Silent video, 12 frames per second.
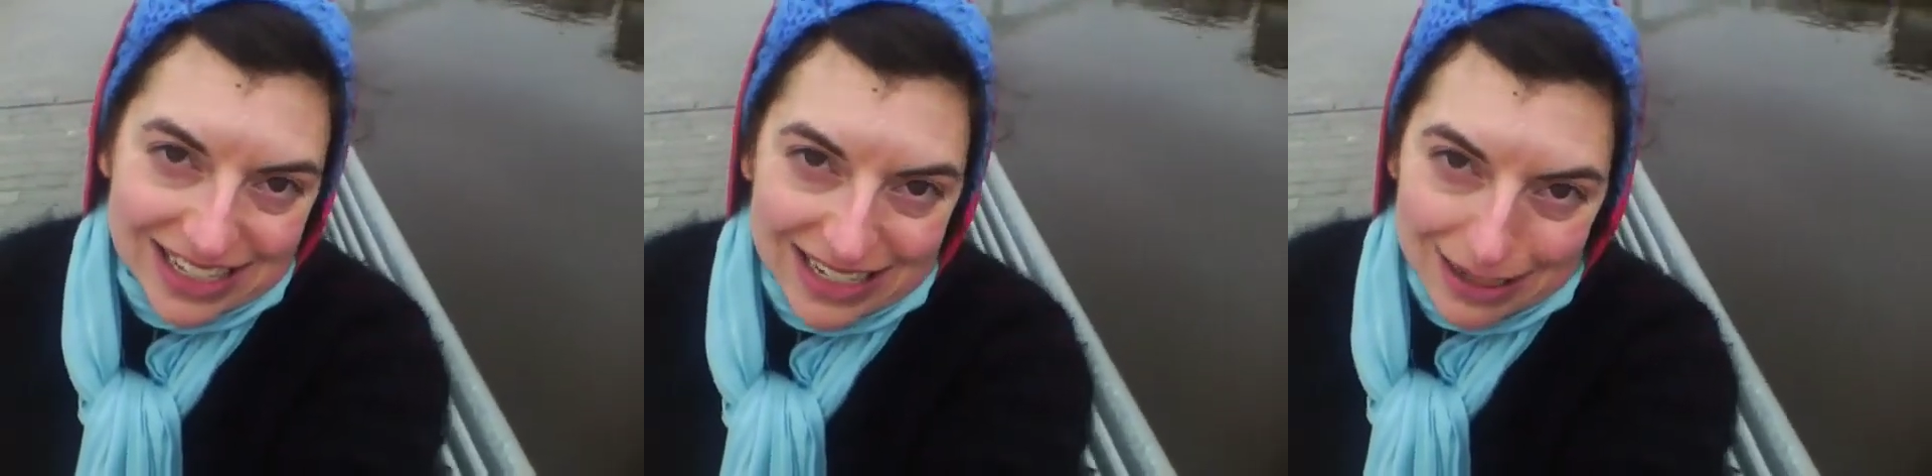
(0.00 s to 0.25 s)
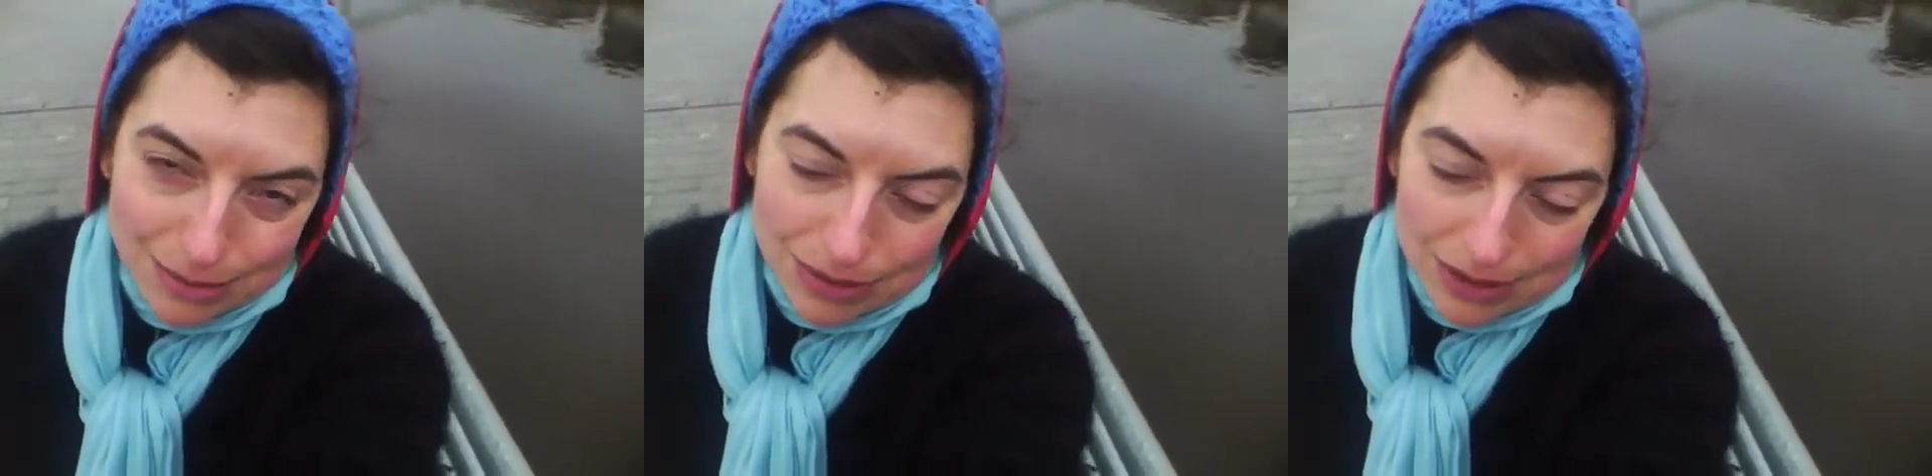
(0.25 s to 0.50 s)

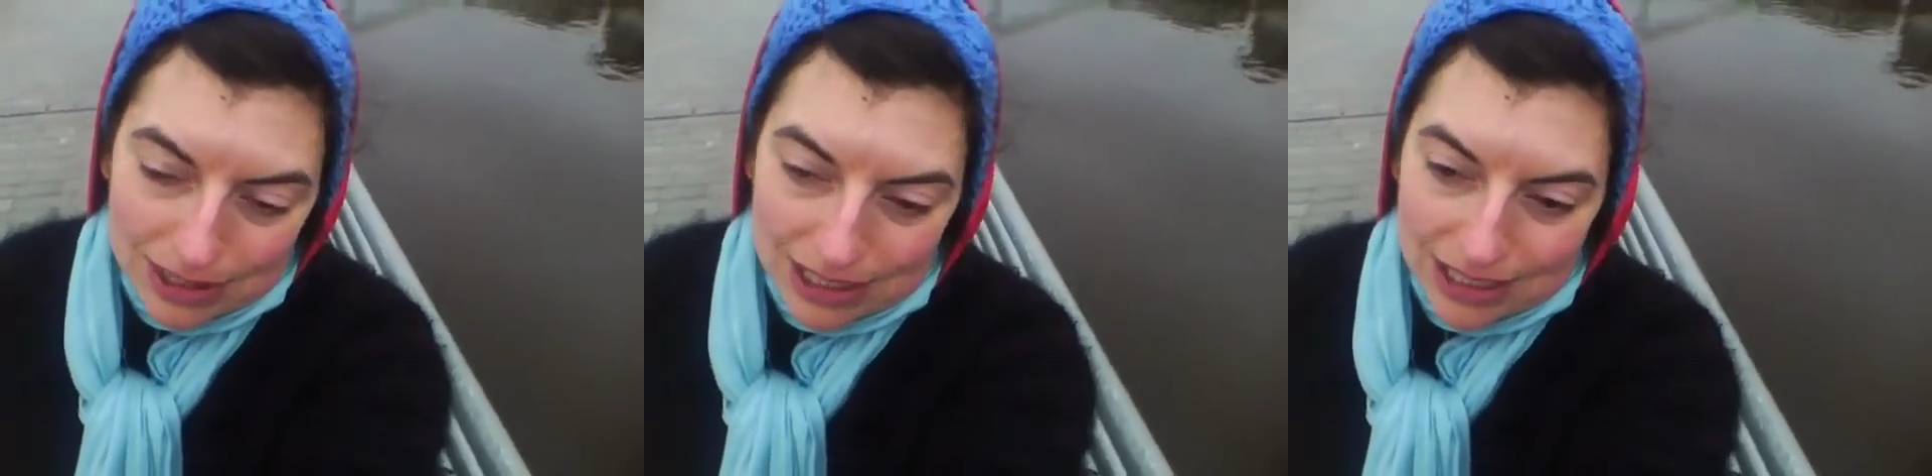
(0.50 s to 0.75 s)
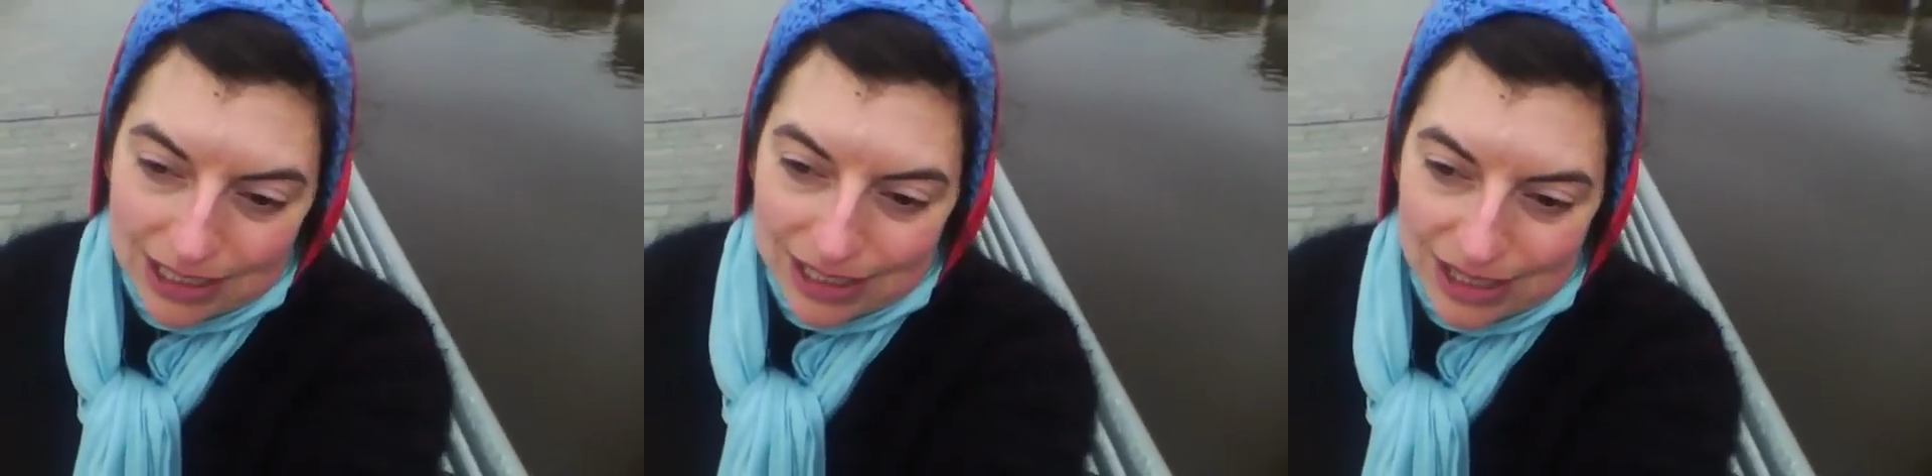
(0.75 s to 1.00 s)
sleep.
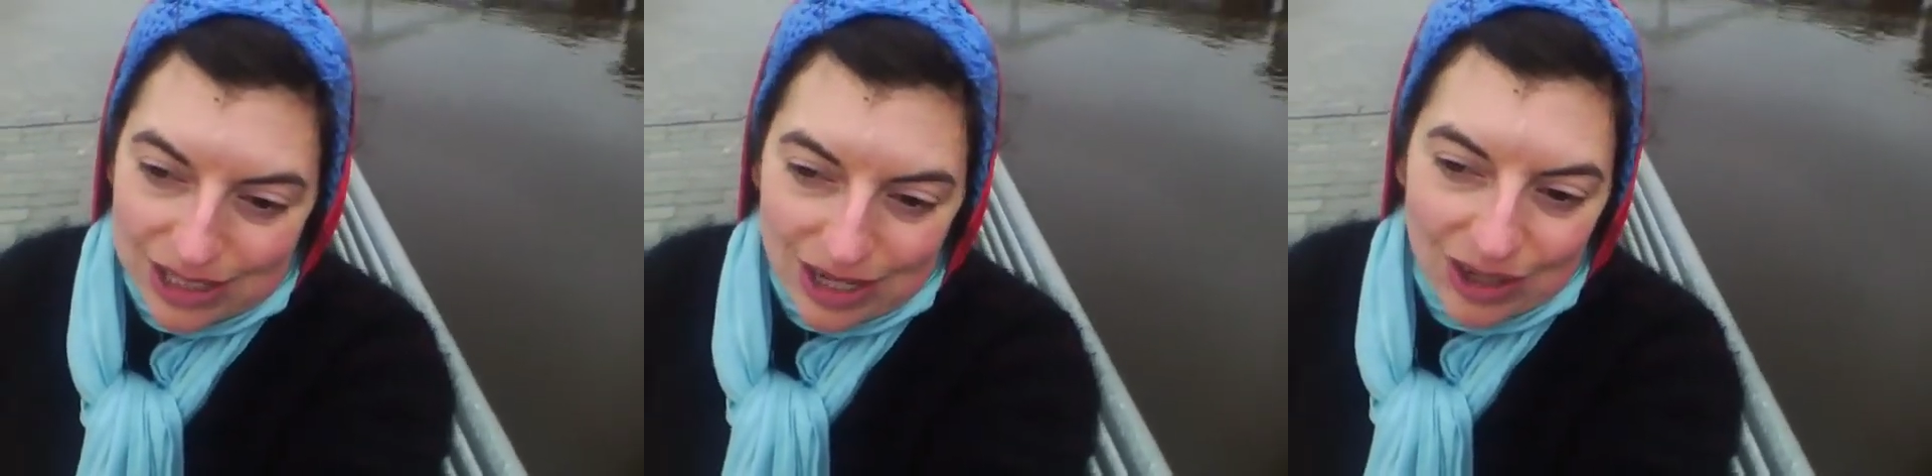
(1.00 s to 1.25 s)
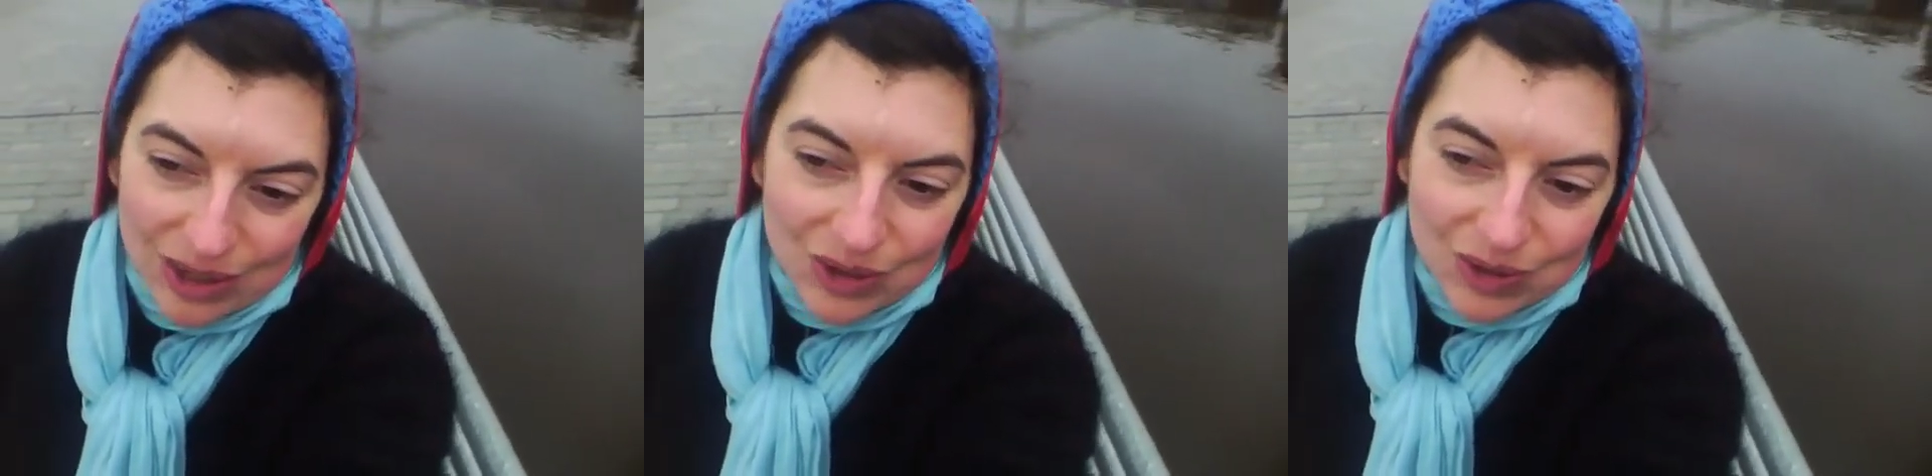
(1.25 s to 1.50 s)

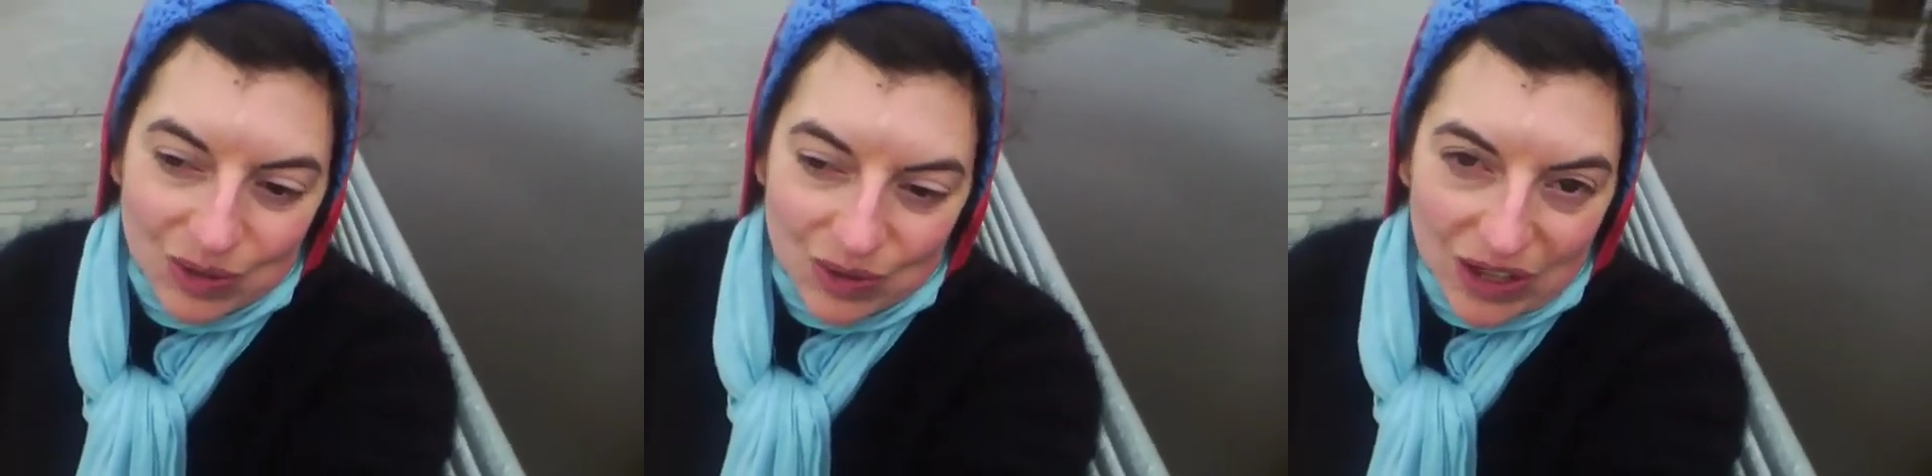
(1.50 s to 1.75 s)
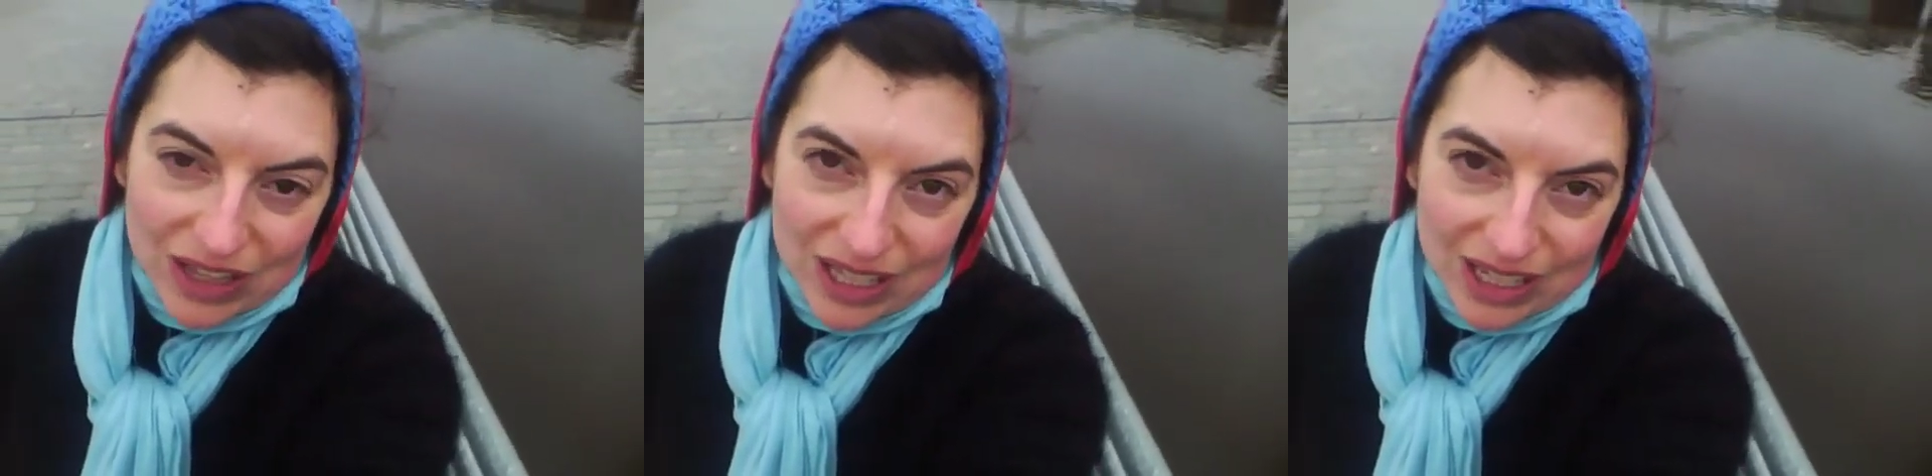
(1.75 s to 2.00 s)
So
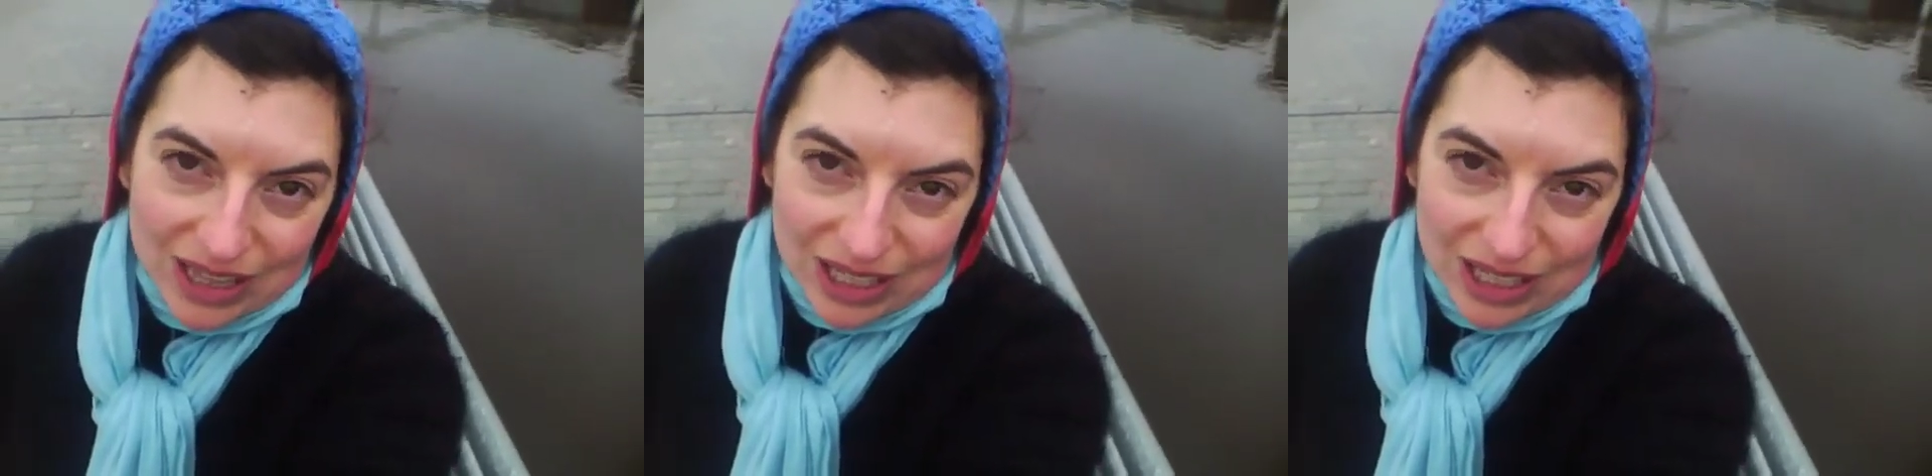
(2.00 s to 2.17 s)
I think